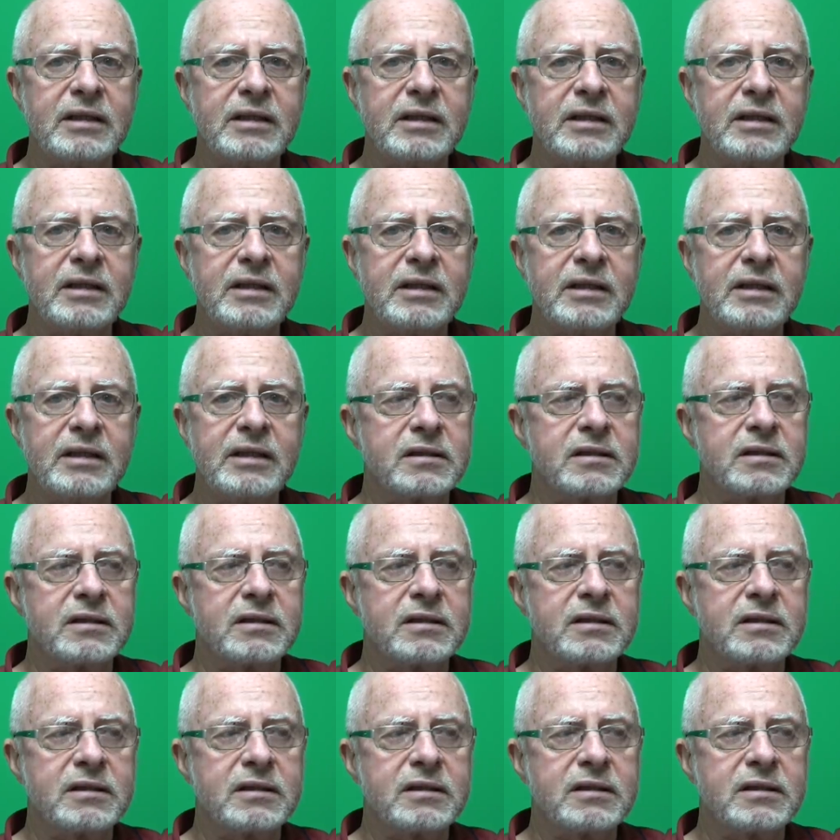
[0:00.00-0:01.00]
am I
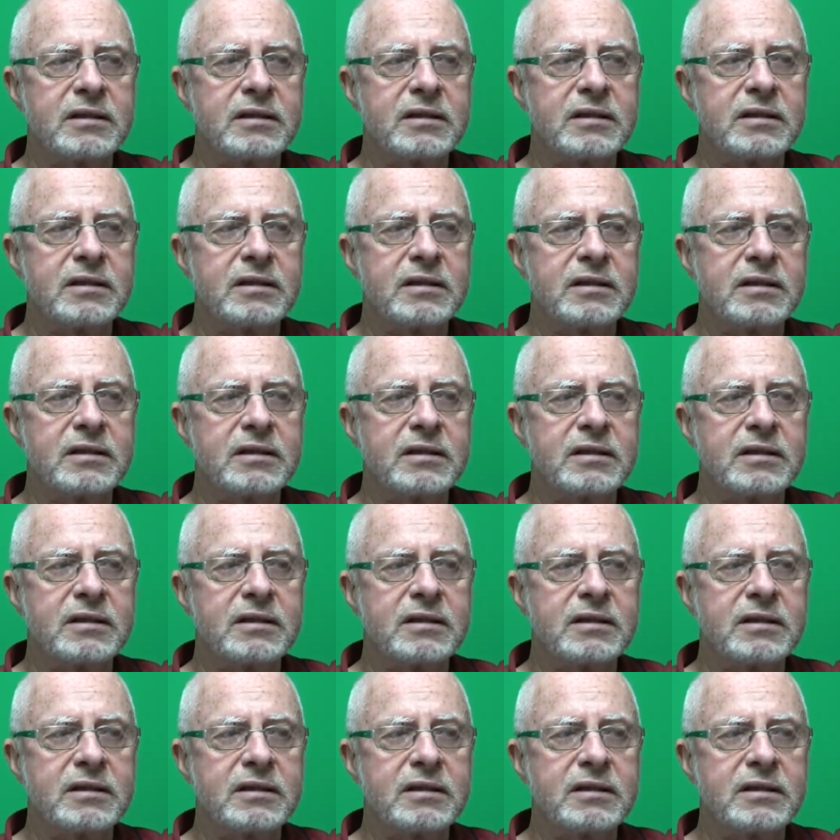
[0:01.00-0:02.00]
really going to catch these
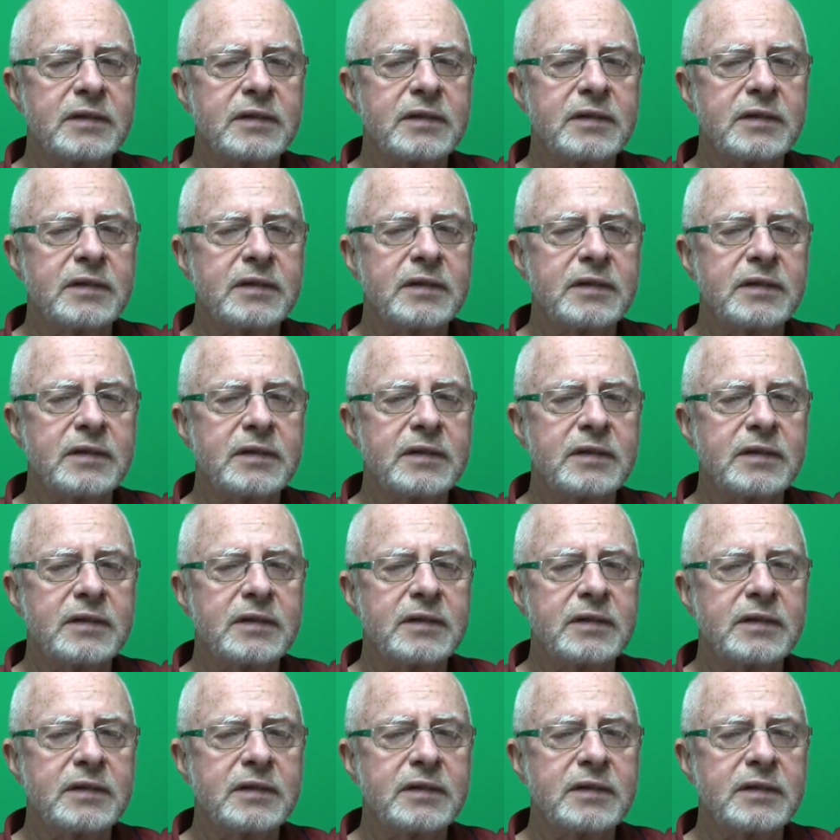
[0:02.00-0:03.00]
guys up? Because
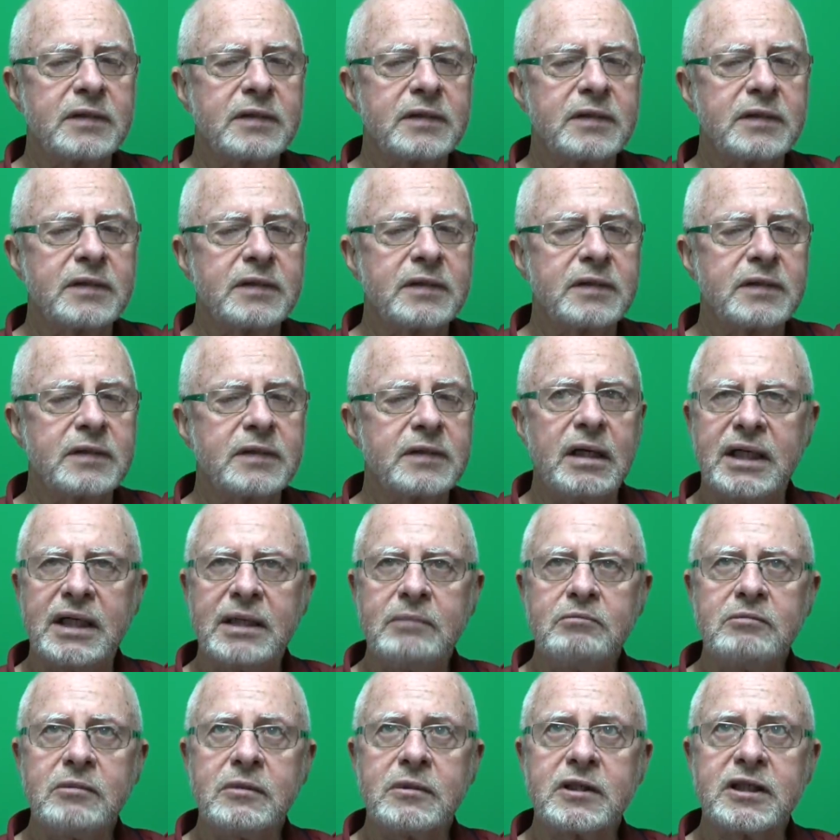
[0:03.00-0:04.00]
in a few hours'
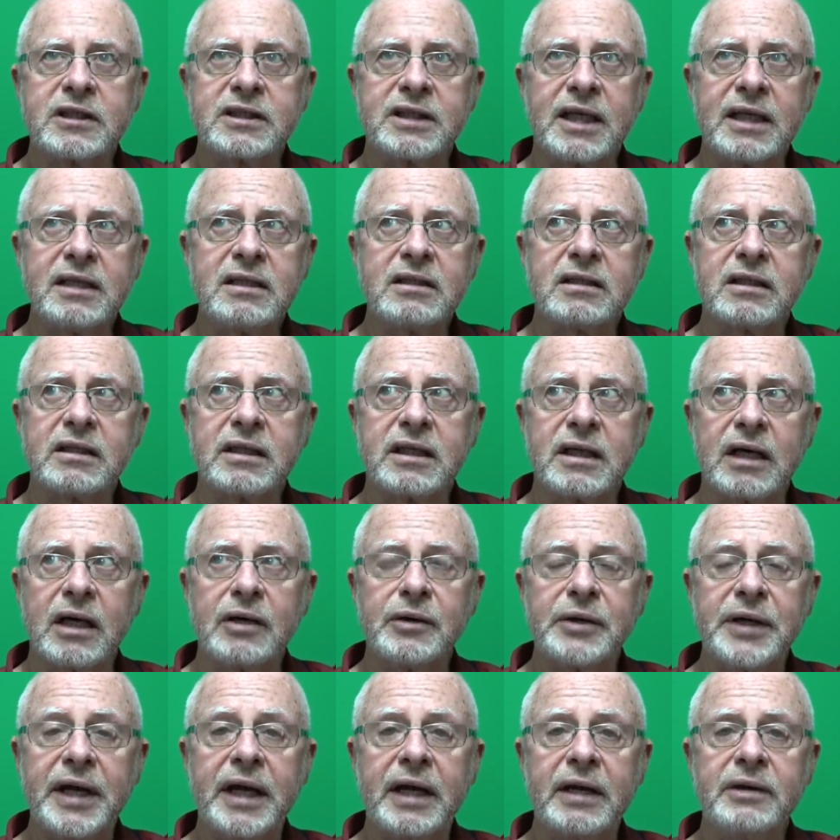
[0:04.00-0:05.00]
time, the sun's going to
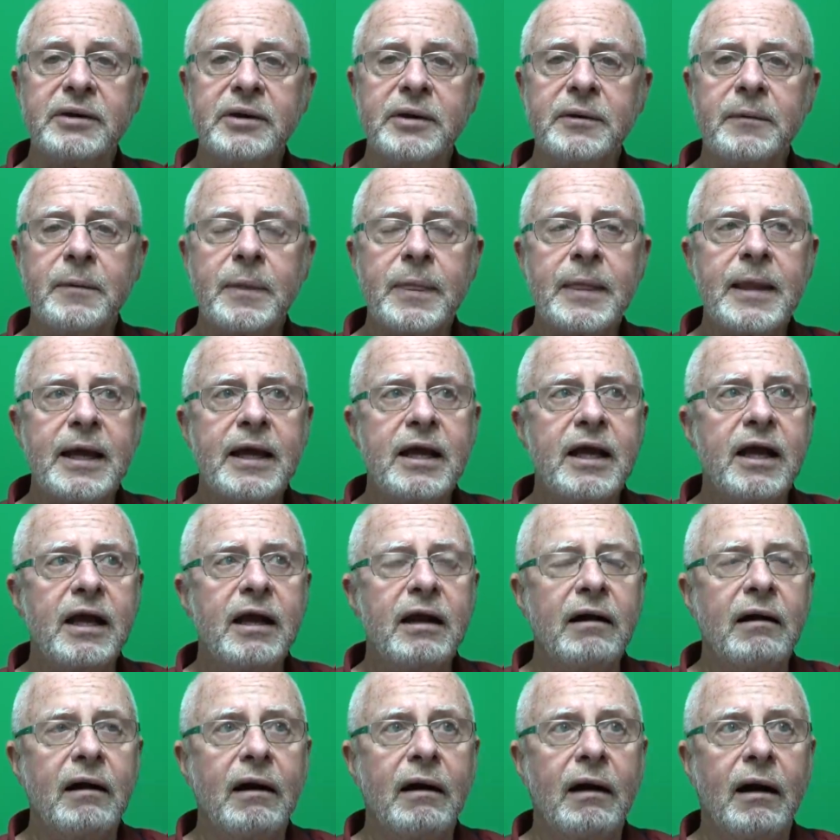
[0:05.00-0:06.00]
go down.
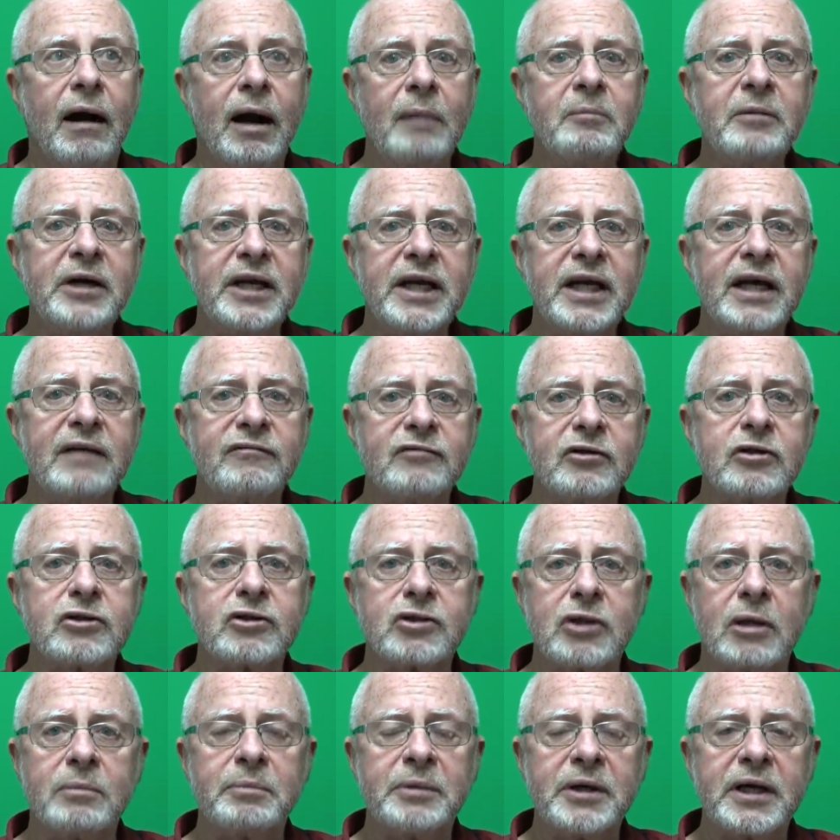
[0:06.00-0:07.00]
I'm going to have to
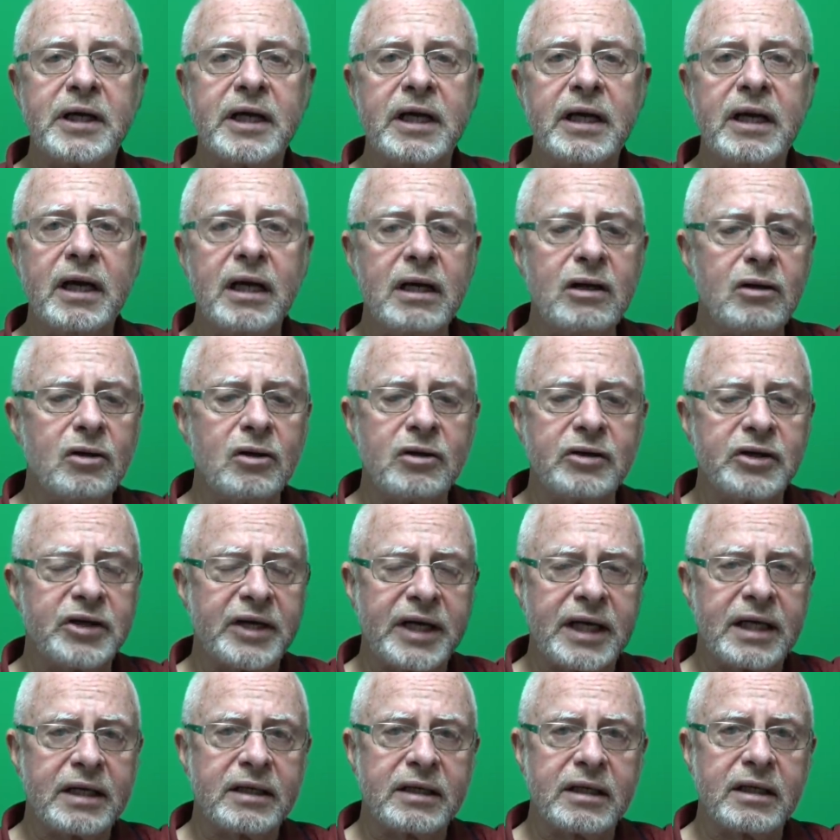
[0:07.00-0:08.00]
stop again. I can't
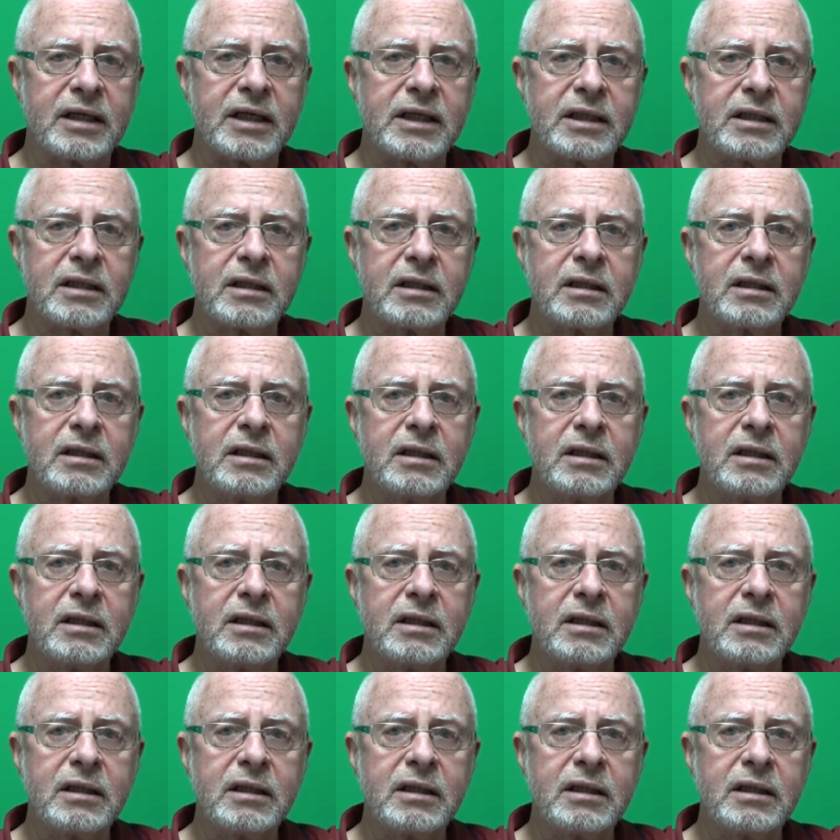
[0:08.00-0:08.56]
track at night.